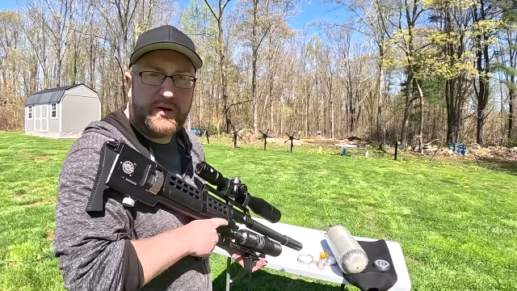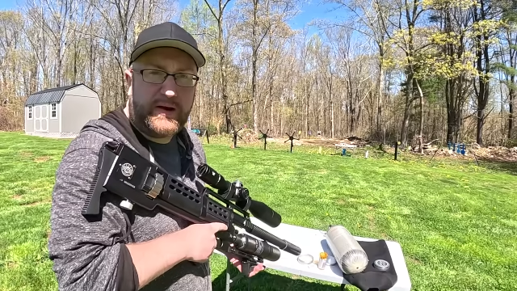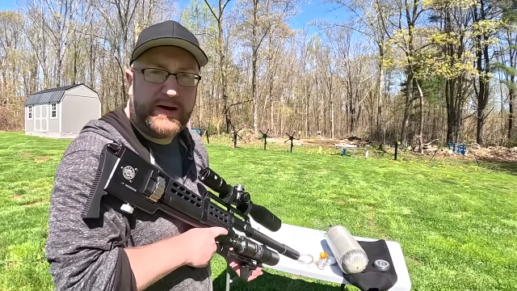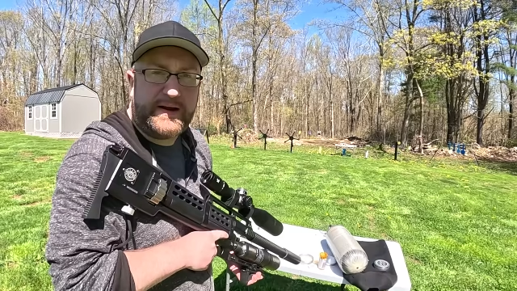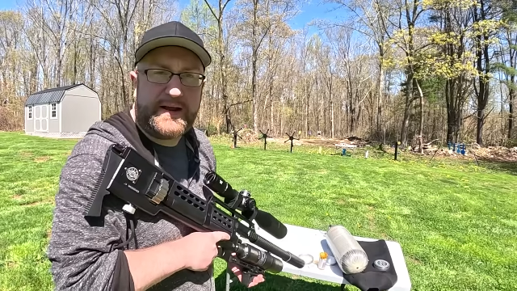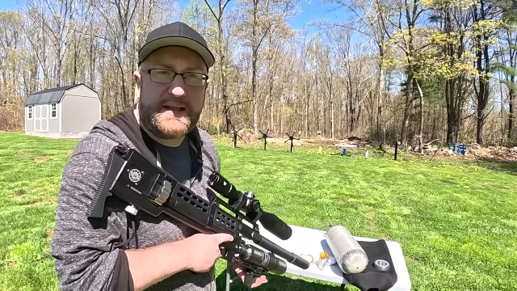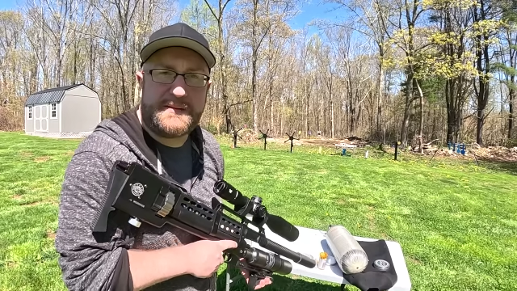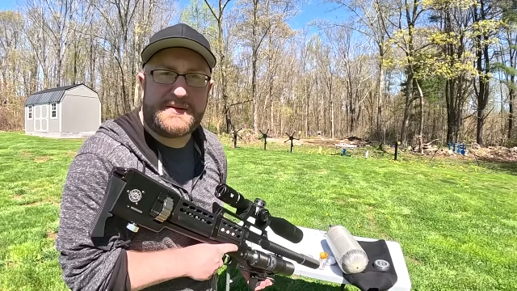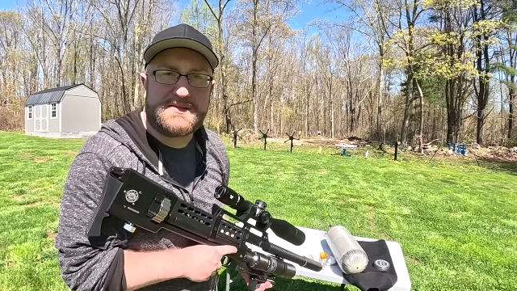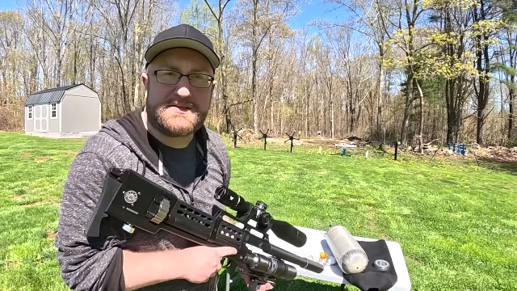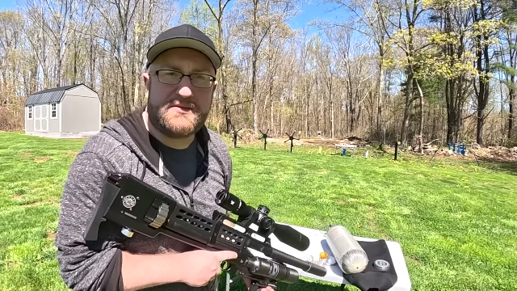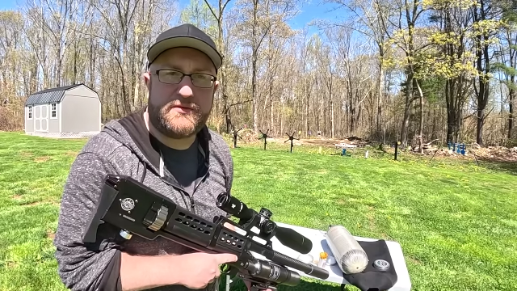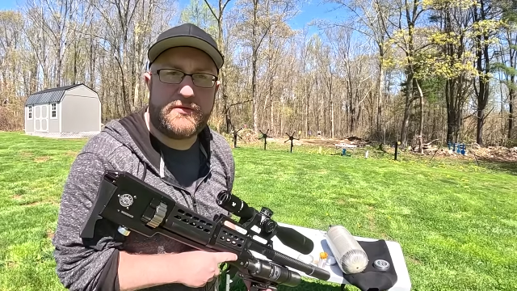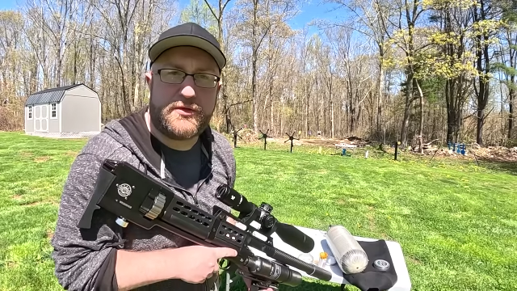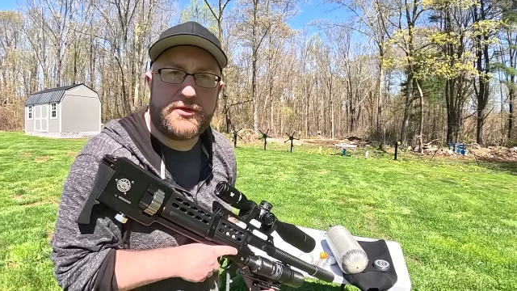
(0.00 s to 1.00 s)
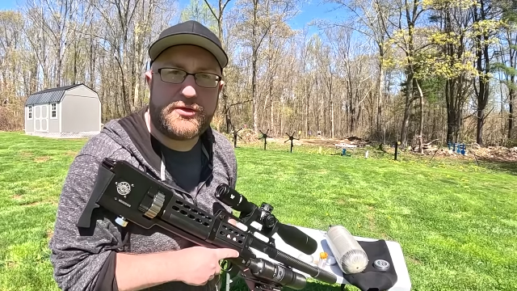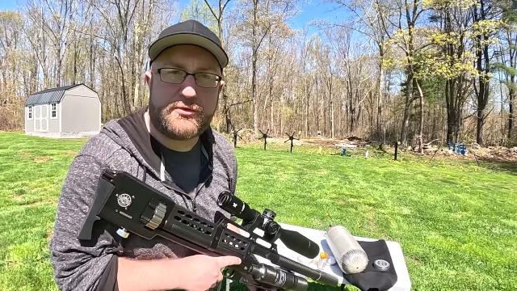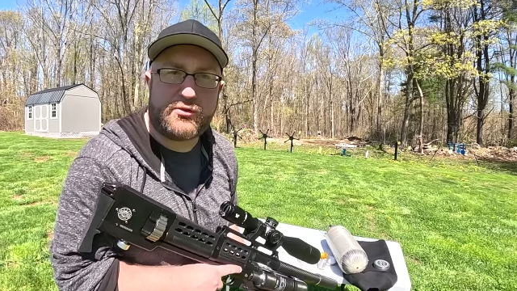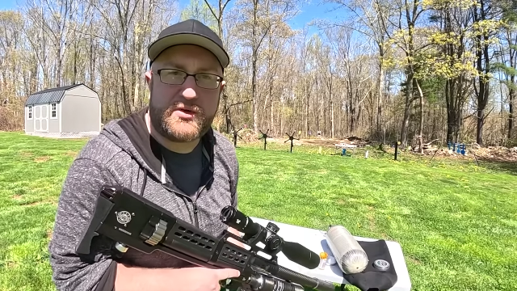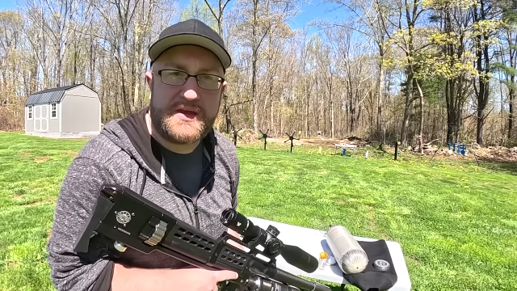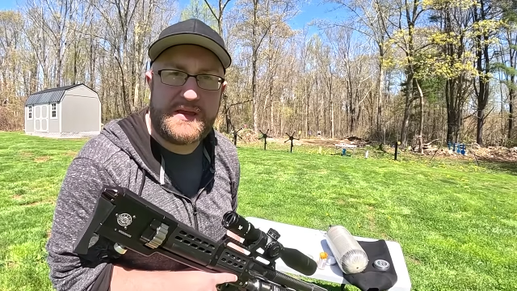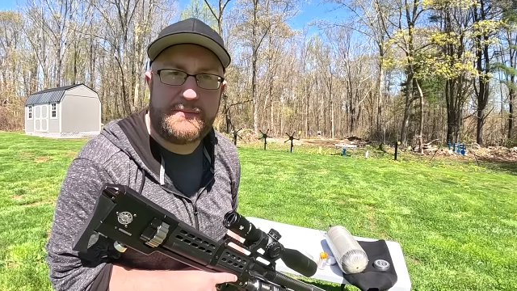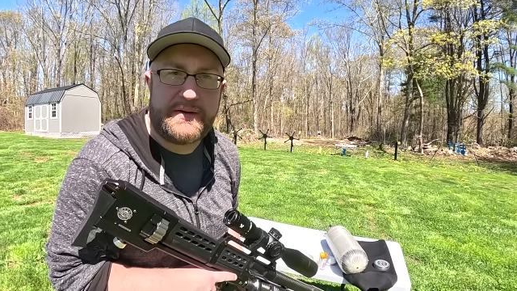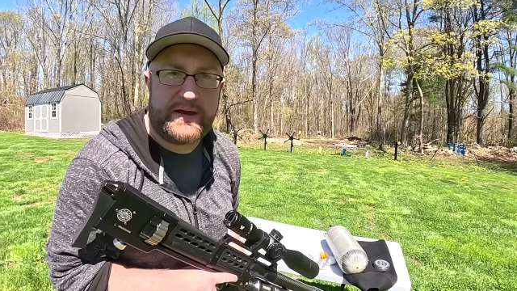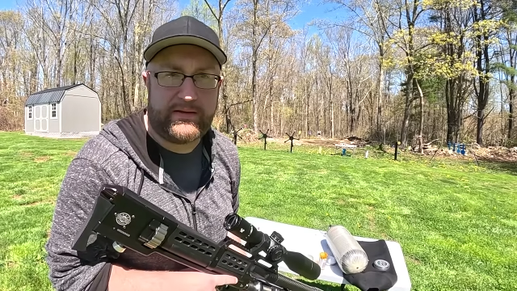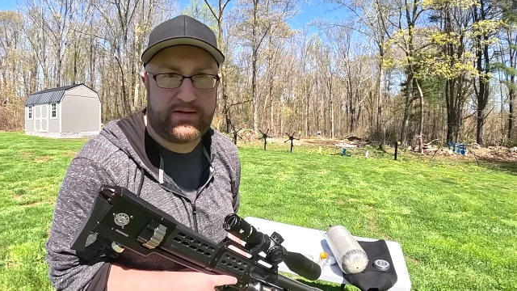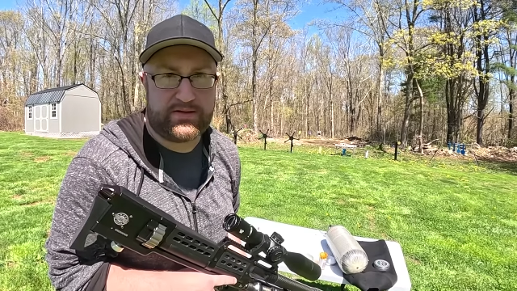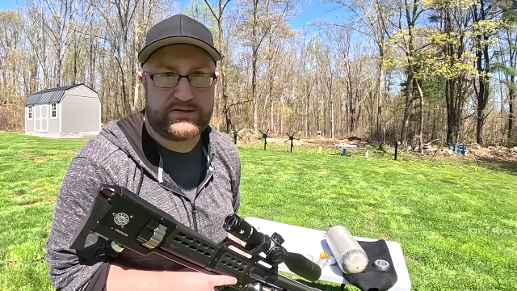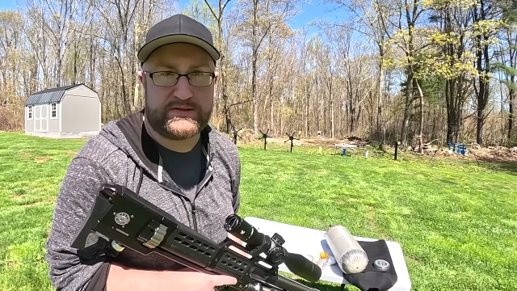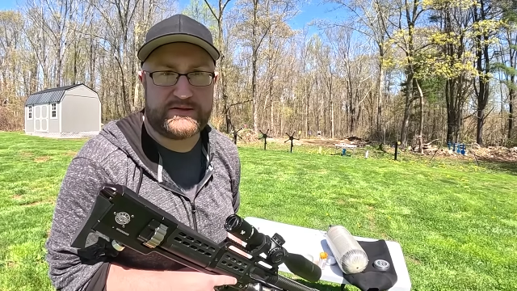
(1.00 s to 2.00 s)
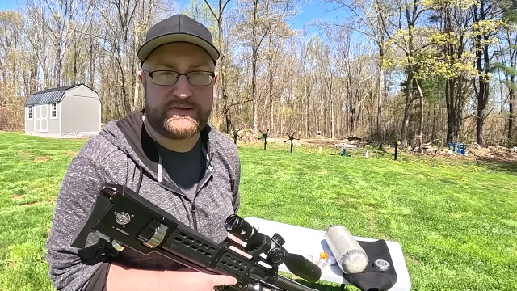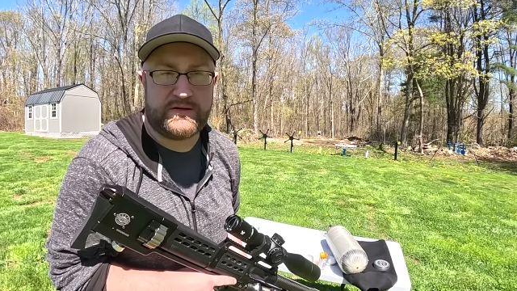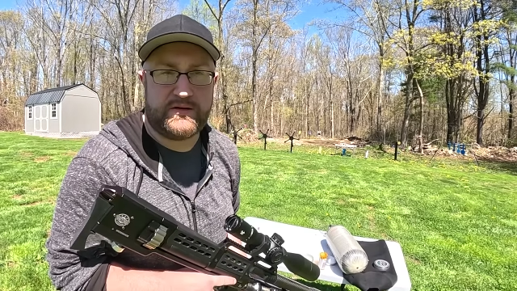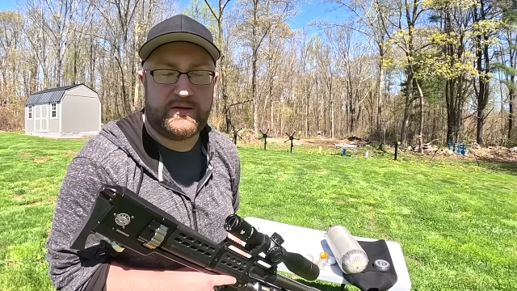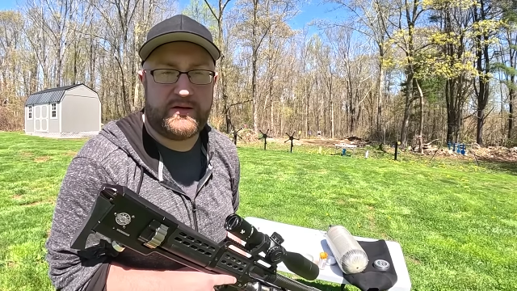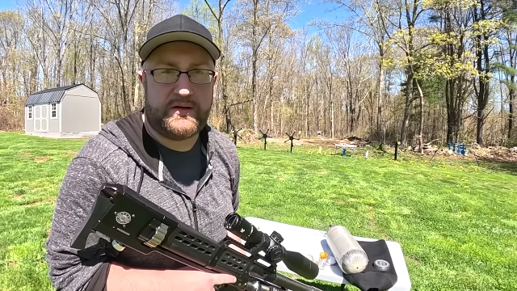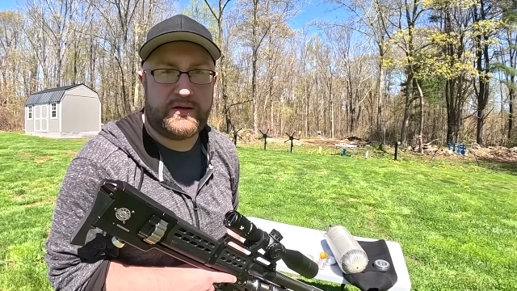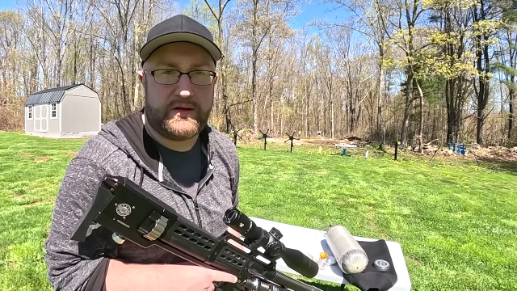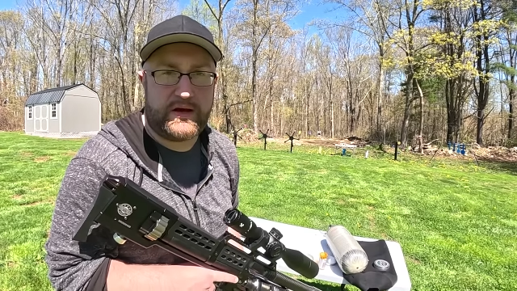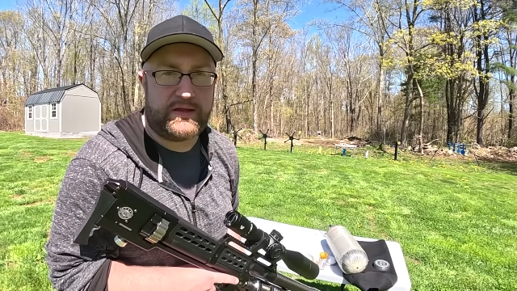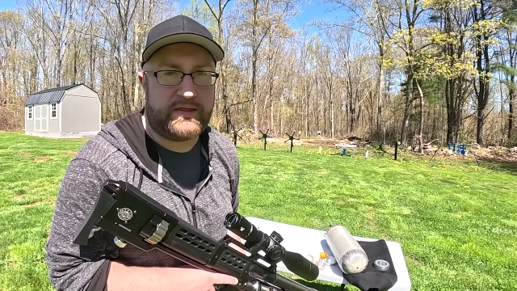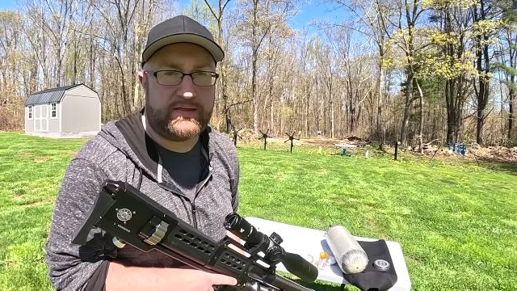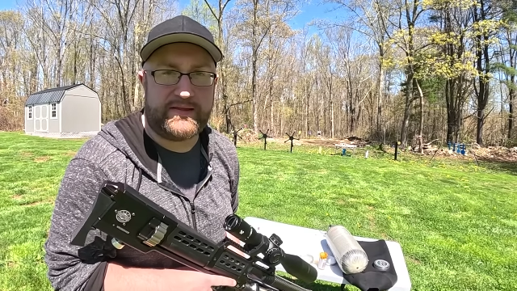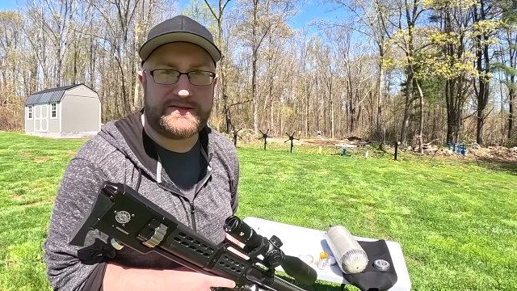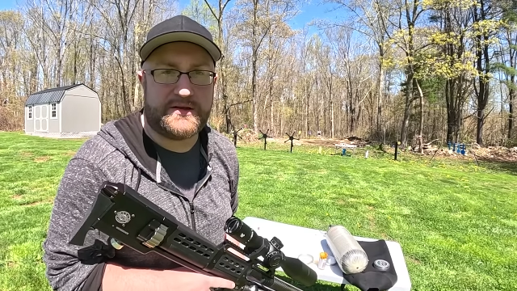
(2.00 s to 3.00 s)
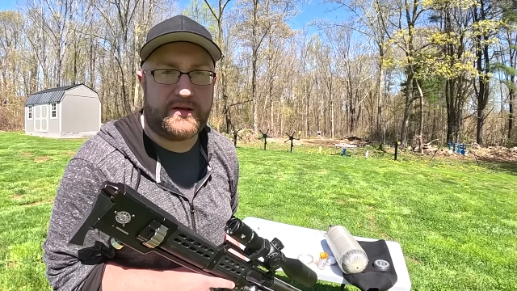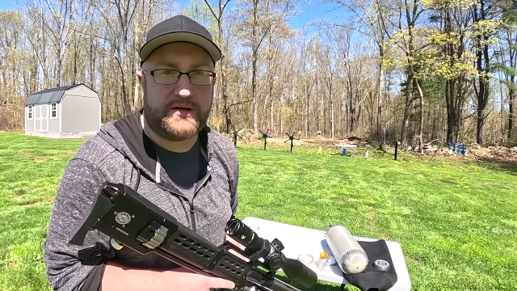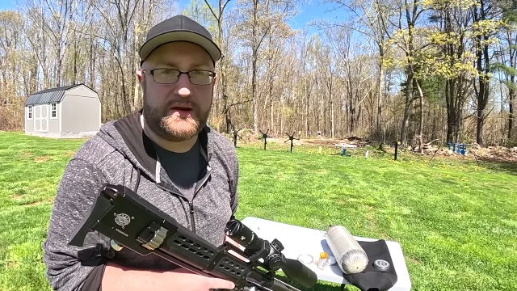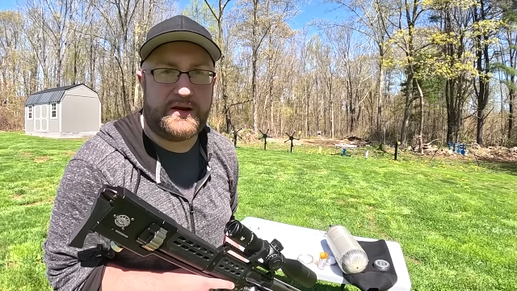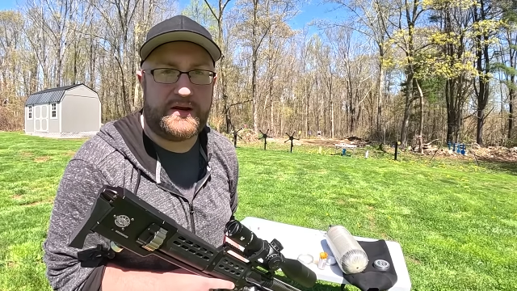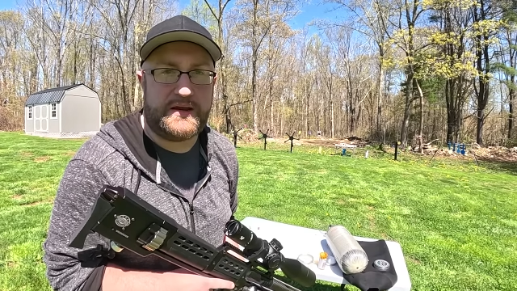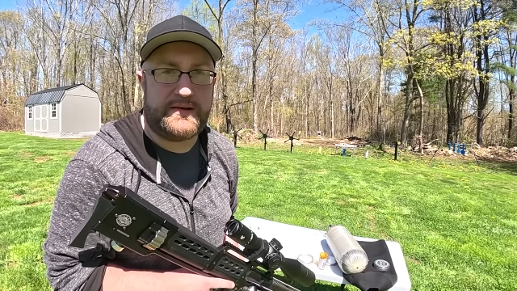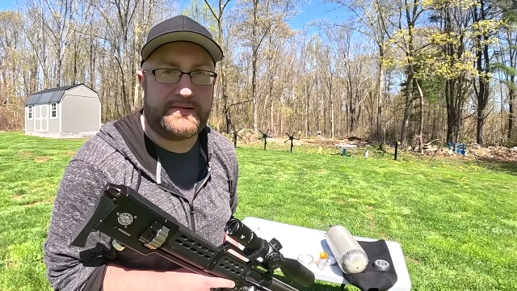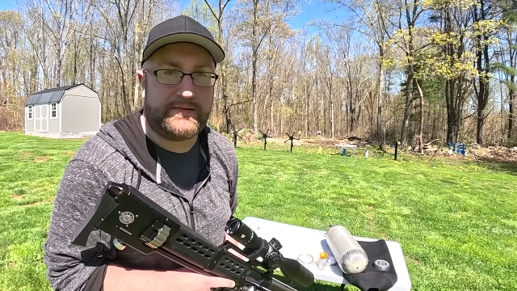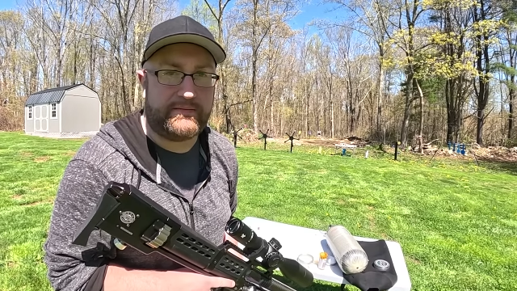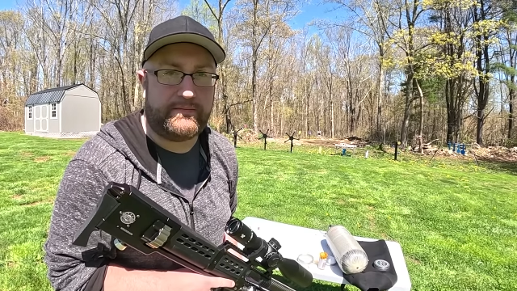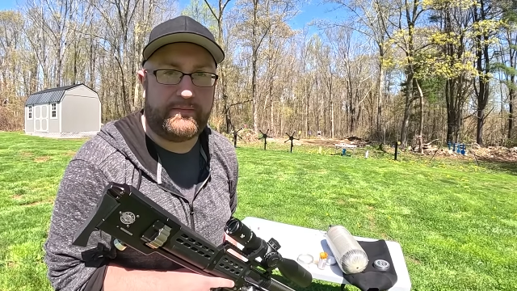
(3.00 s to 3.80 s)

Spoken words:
All right, I gave myself three pellets. I think that's all I'm gonna need to